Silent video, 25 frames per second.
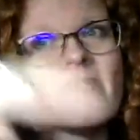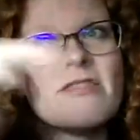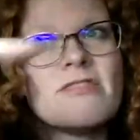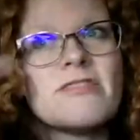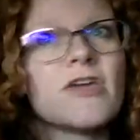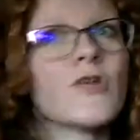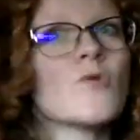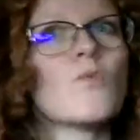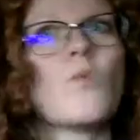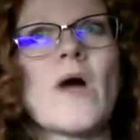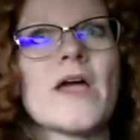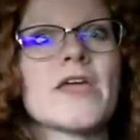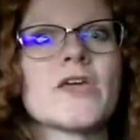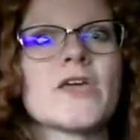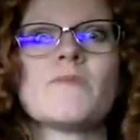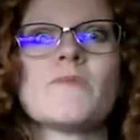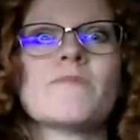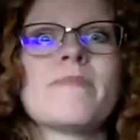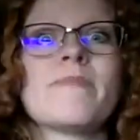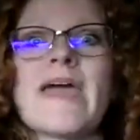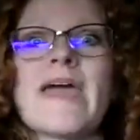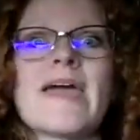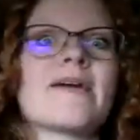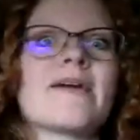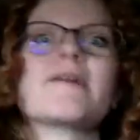than what you
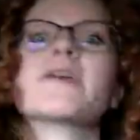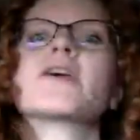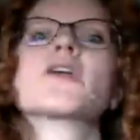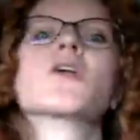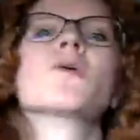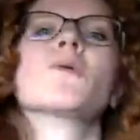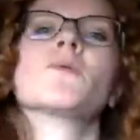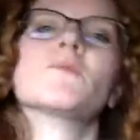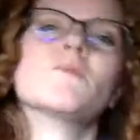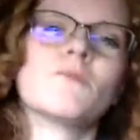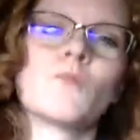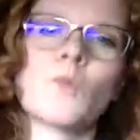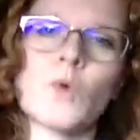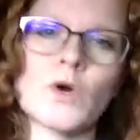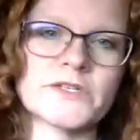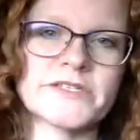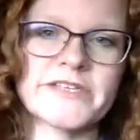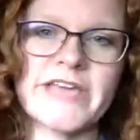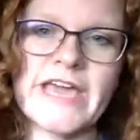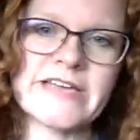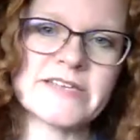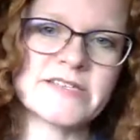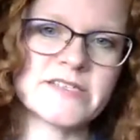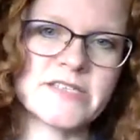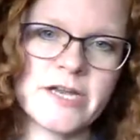may, you know, worst
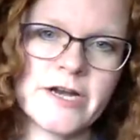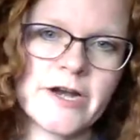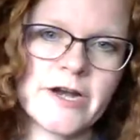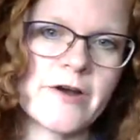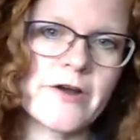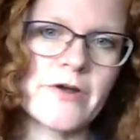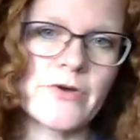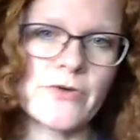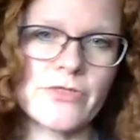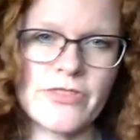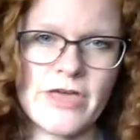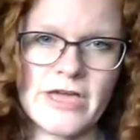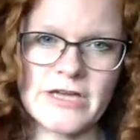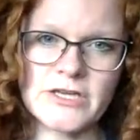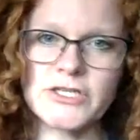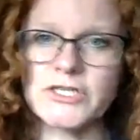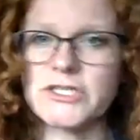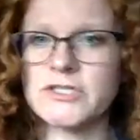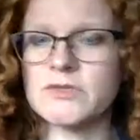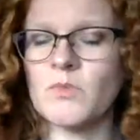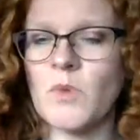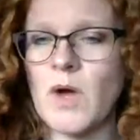case scenario think she's